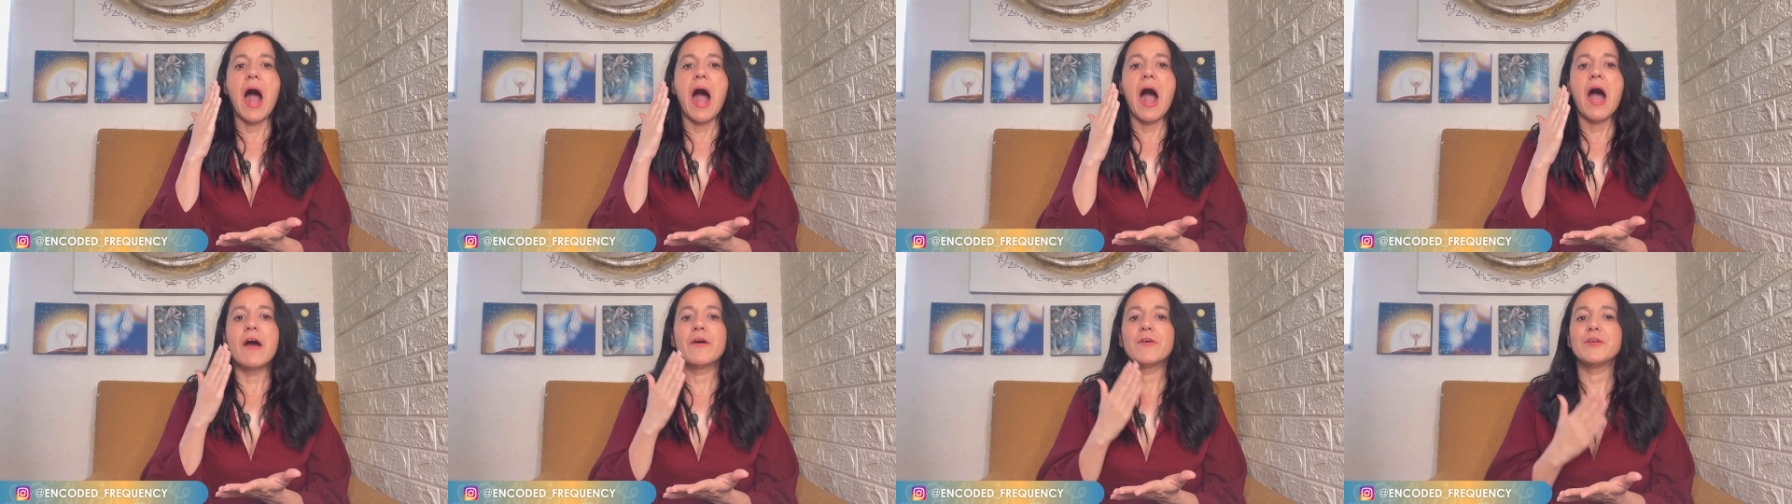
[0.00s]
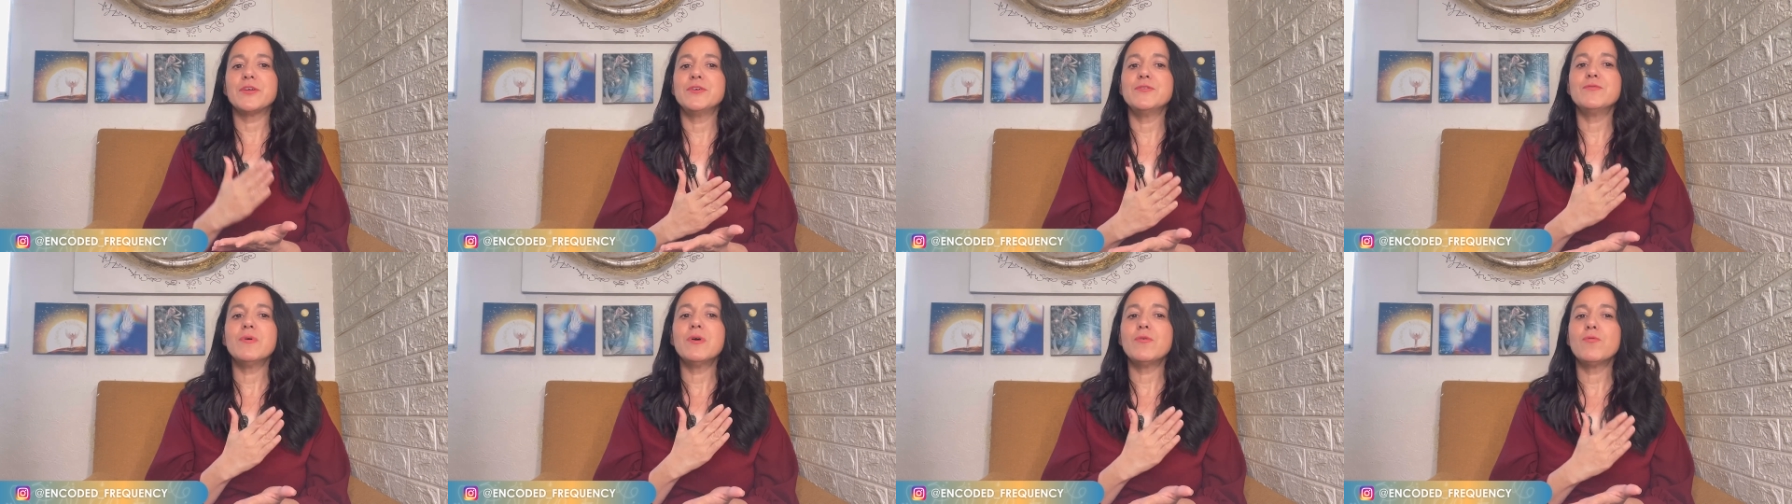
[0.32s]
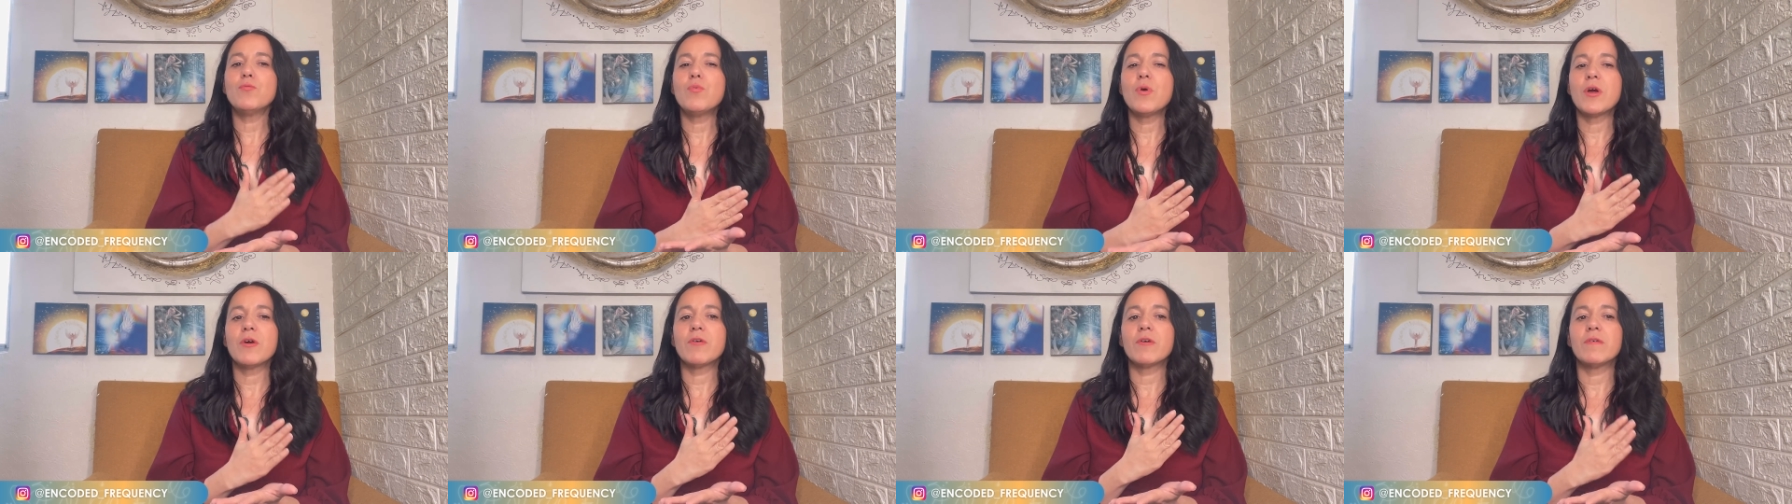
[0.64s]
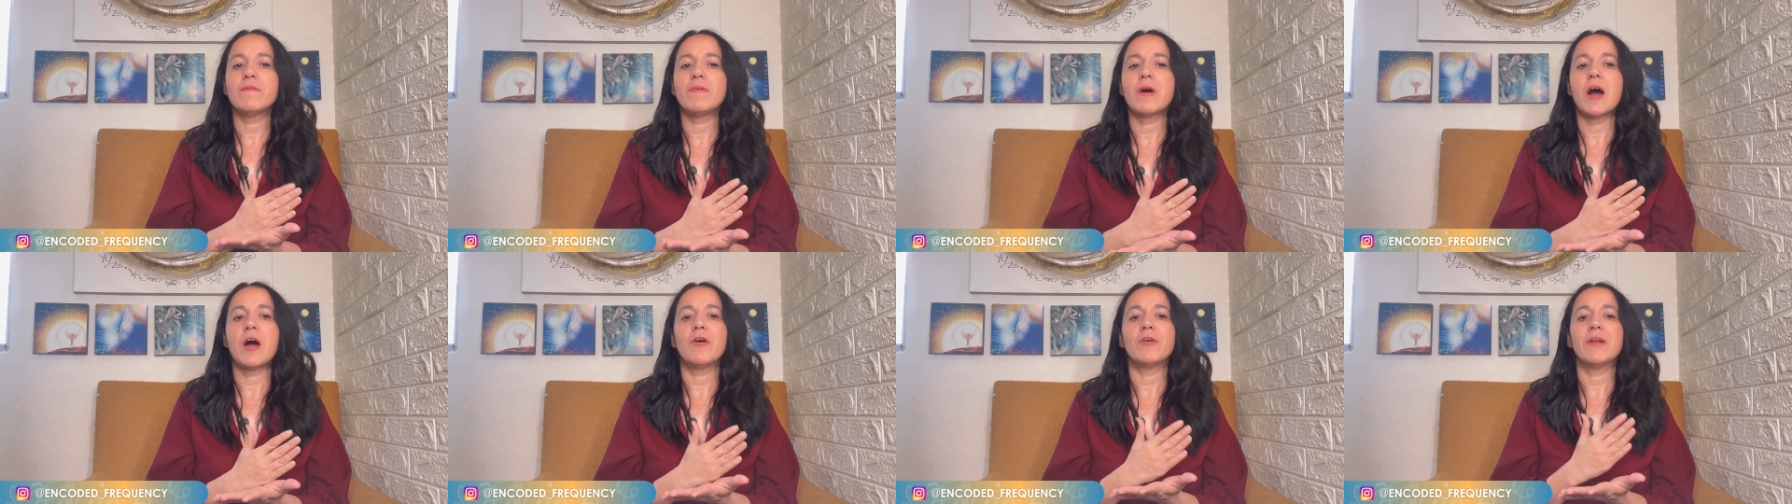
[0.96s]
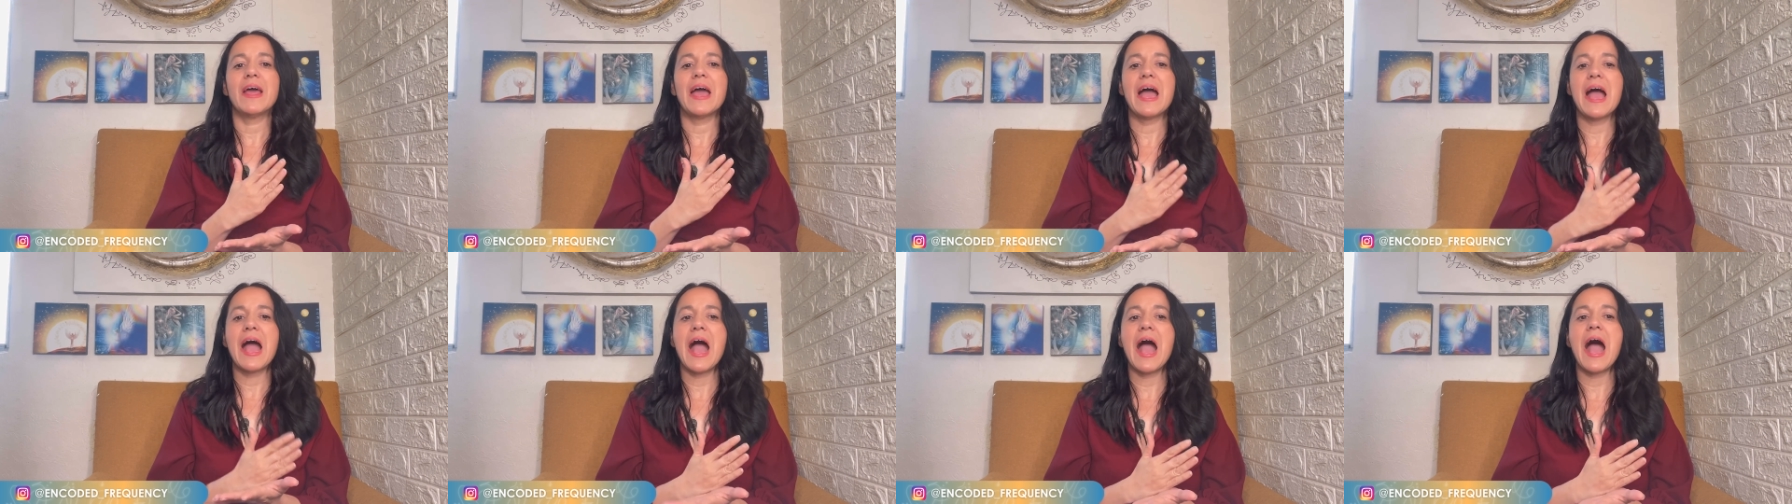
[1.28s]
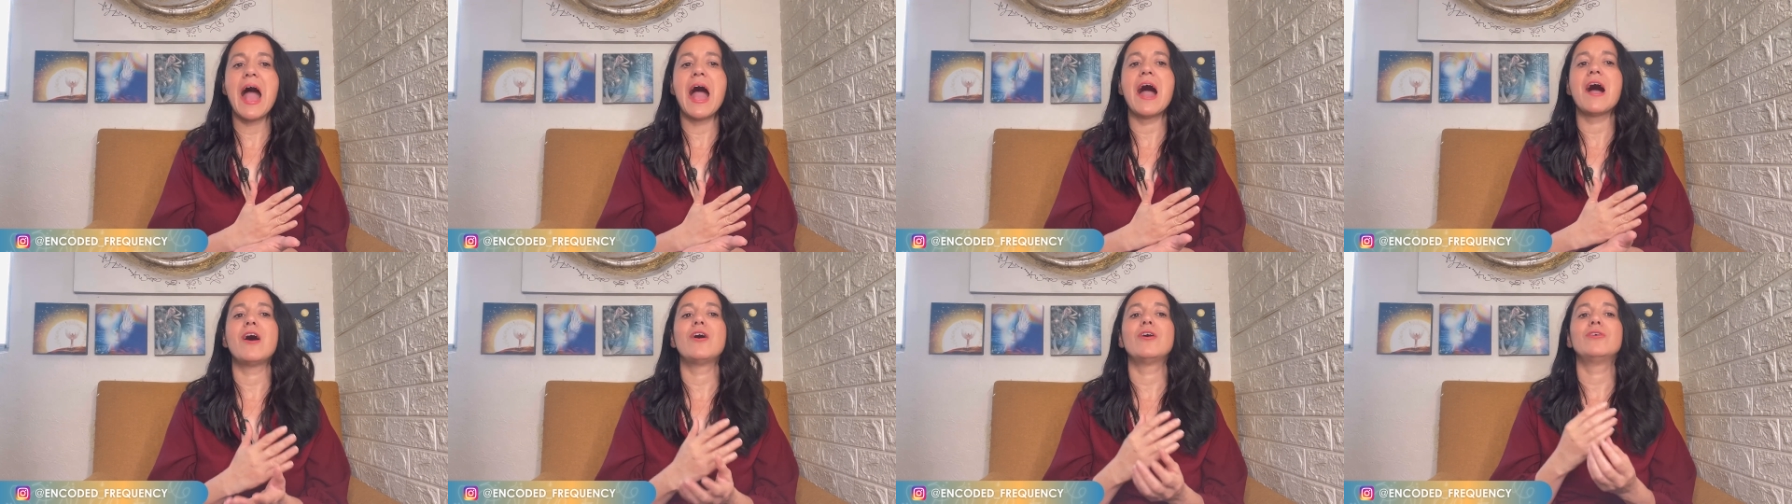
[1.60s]
Are you aware about
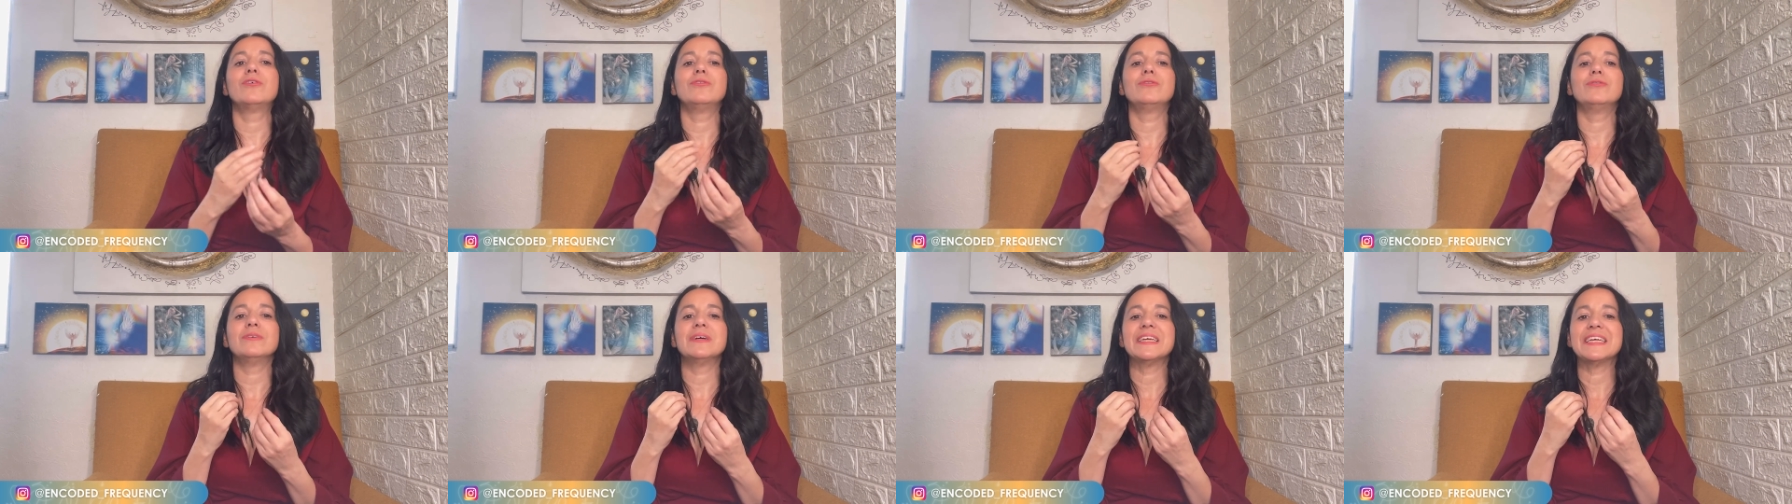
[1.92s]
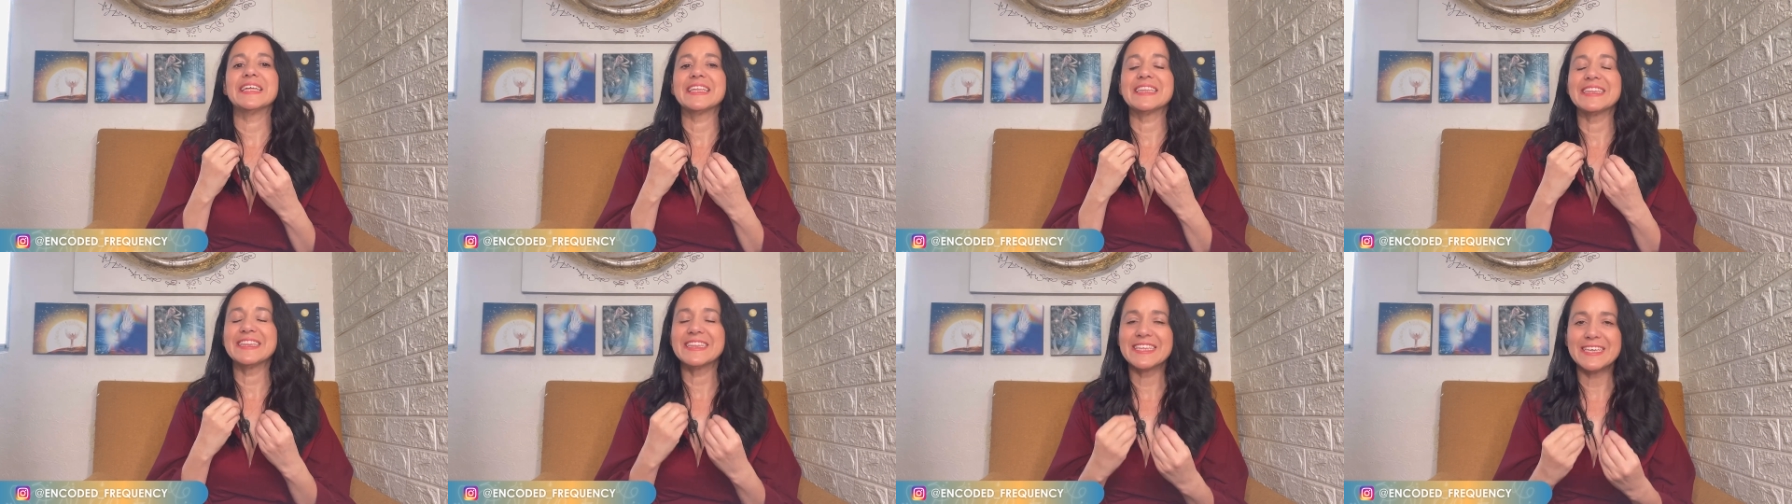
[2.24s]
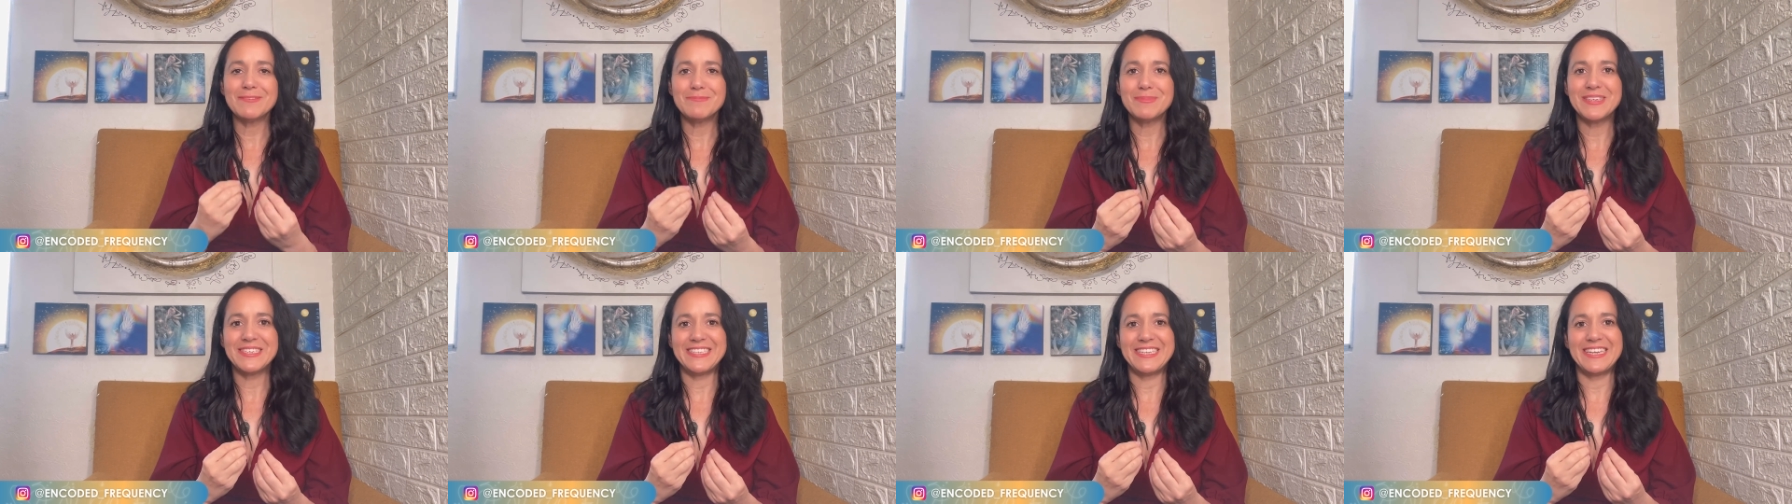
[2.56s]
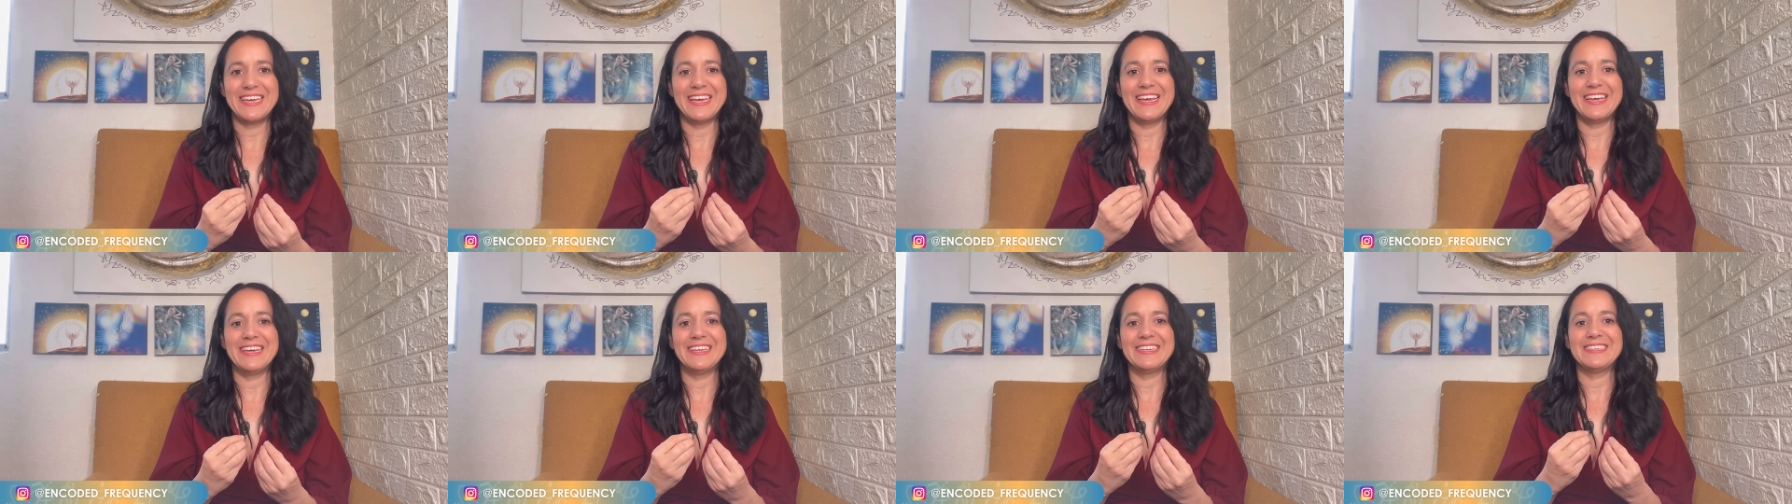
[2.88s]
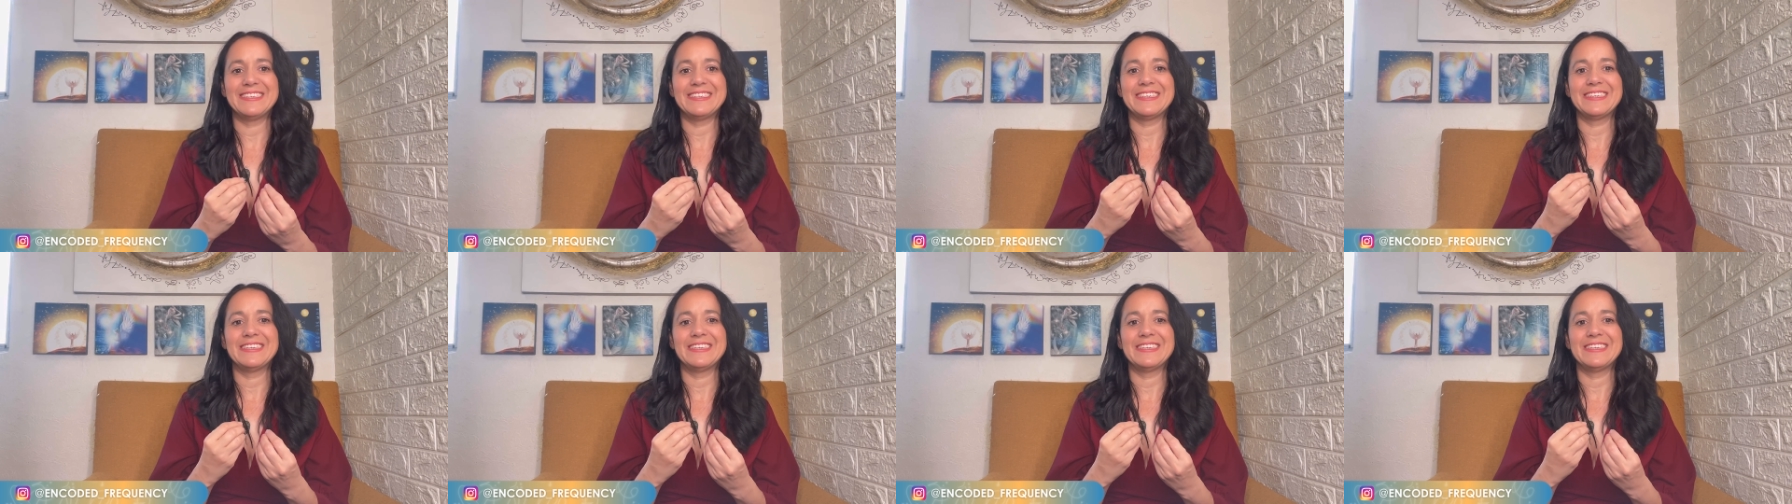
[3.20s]
how limited